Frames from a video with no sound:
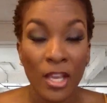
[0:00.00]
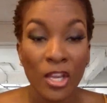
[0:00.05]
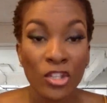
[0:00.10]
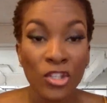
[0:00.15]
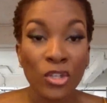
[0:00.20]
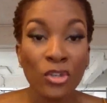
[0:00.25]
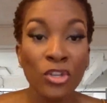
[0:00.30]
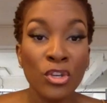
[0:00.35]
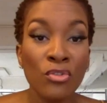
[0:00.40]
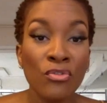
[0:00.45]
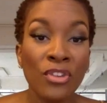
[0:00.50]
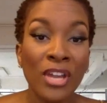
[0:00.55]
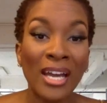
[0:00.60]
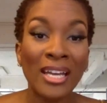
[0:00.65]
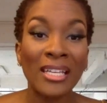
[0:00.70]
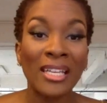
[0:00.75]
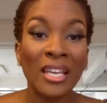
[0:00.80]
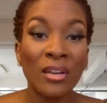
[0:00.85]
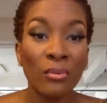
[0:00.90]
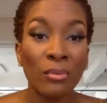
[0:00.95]
So you've
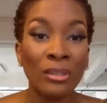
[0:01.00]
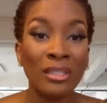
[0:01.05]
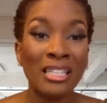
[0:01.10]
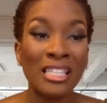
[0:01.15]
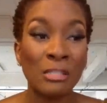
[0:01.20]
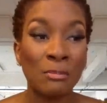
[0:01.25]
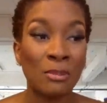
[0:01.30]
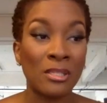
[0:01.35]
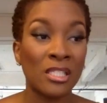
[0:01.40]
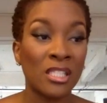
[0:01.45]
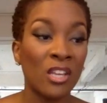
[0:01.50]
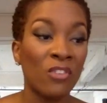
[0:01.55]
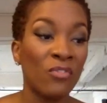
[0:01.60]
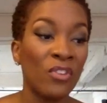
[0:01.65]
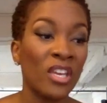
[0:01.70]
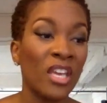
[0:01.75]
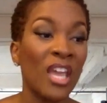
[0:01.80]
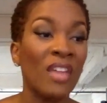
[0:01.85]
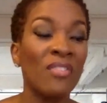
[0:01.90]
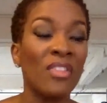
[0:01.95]
got to get really
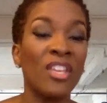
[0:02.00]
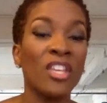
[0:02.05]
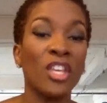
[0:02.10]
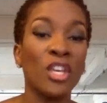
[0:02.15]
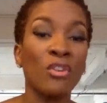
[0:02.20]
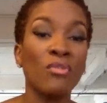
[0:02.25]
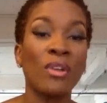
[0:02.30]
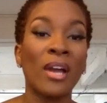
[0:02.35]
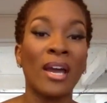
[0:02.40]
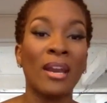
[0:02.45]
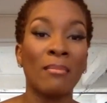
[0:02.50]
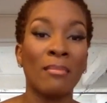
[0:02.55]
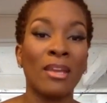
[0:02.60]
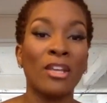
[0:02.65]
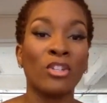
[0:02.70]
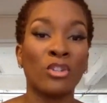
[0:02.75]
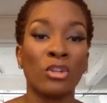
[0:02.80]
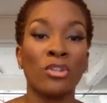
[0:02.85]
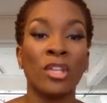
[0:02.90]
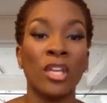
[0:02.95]
specific and then you've got to
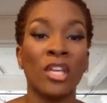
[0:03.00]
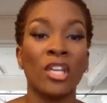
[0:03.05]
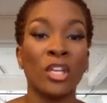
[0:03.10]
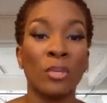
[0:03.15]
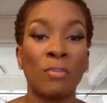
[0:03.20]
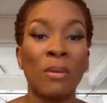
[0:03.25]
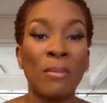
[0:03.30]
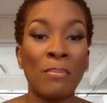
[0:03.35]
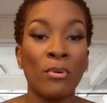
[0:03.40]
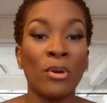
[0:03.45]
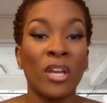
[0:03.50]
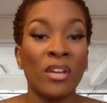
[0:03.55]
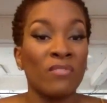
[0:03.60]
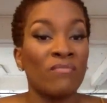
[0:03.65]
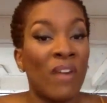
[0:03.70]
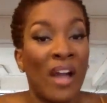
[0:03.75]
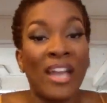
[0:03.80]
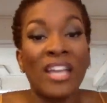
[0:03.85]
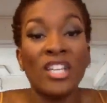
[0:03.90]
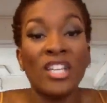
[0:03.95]
make sure that people
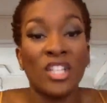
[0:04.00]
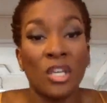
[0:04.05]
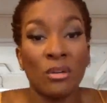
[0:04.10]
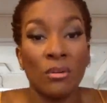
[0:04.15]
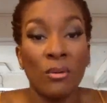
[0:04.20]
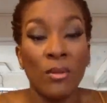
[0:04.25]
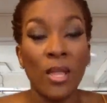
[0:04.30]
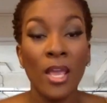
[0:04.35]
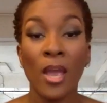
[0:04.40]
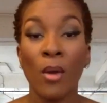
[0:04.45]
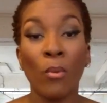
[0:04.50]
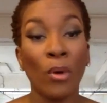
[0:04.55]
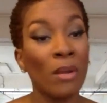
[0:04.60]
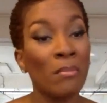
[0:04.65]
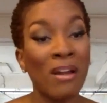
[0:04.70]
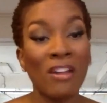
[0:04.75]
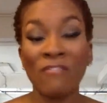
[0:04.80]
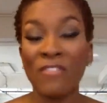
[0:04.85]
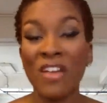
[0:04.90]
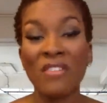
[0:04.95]
can find you. One
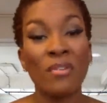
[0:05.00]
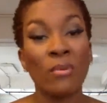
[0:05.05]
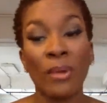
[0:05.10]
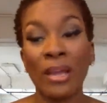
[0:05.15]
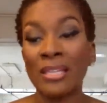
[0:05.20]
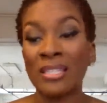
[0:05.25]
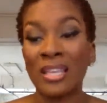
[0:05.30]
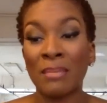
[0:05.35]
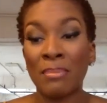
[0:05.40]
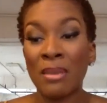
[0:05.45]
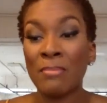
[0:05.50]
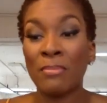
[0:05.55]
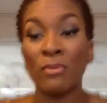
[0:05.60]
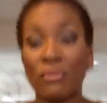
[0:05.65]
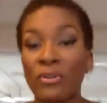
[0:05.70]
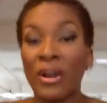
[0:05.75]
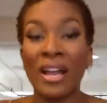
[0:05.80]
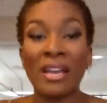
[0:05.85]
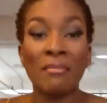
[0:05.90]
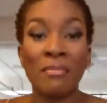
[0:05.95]
of my favorite ways that people
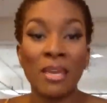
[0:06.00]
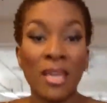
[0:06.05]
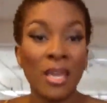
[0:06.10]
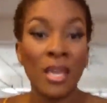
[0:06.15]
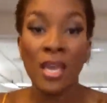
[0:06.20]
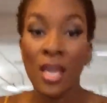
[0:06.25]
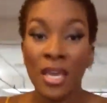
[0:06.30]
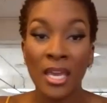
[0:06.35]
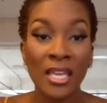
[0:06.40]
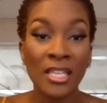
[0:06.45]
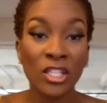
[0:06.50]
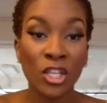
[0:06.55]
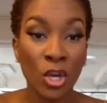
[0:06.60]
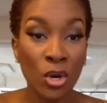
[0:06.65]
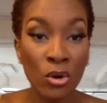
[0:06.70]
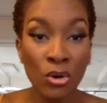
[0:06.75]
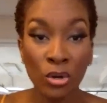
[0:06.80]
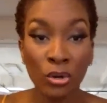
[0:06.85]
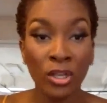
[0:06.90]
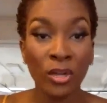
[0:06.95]
find me is
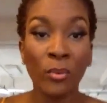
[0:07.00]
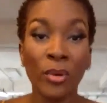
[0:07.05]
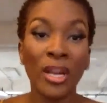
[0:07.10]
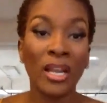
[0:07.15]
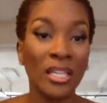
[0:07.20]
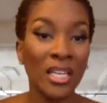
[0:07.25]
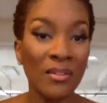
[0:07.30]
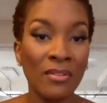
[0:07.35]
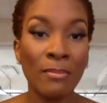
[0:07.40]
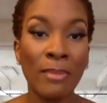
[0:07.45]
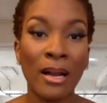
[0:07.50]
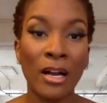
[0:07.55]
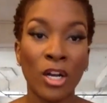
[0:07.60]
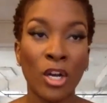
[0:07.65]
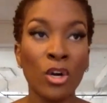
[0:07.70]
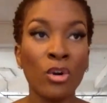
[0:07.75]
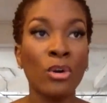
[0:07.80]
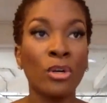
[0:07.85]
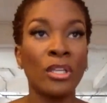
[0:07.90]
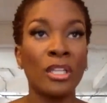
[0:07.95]
Google. And what I love about
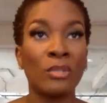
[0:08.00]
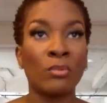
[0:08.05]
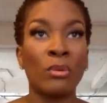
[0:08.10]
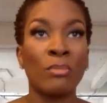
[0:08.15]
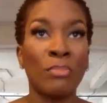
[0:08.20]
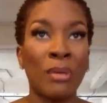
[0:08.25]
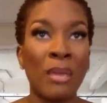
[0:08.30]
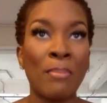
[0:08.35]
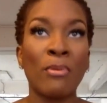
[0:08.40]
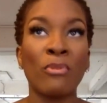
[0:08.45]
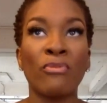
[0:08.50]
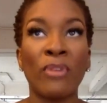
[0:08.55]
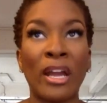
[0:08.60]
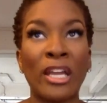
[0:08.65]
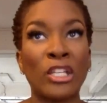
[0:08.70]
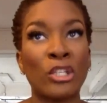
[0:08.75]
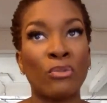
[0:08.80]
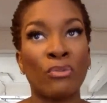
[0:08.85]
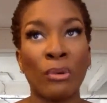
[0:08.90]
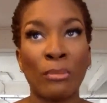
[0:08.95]
Google is when people
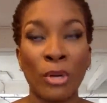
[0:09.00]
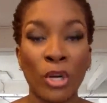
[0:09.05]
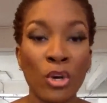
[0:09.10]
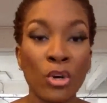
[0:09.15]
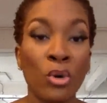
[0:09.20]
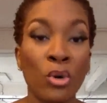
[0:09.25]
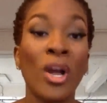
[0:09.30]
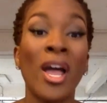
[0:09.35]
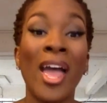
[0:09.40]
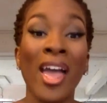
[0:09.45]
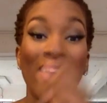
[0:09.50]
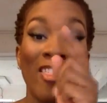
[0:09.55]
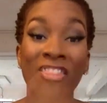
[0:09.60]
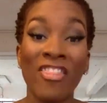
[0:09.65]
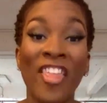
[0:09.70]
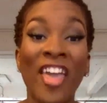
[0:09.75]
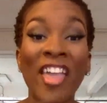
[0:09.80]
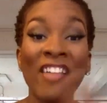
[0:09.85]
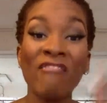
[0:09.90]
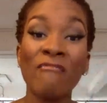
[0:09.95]
find you from Google,
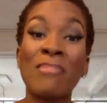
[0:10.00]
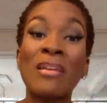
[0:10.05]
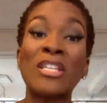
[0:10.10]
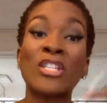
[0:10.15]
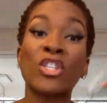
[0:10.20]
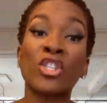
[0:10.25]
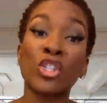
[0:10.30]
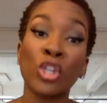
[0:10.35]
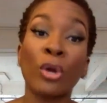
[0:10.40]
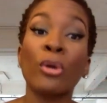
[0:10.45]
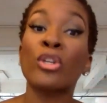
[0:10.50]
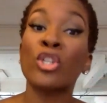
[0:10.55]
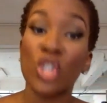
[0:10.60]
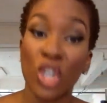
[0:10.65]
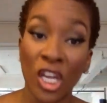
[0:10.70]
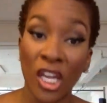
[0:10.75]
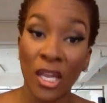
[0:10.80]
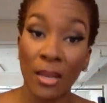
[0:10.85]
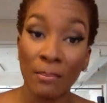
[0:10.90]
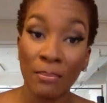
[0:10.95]
they've been
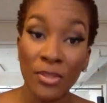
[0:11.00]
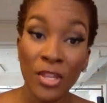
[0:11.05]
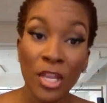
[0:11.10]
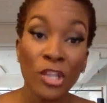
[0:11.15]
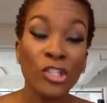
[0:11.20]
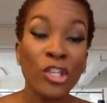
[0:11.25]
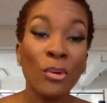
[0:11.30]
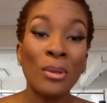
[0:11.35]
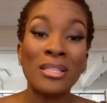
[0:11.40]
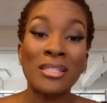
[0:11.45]
searching. So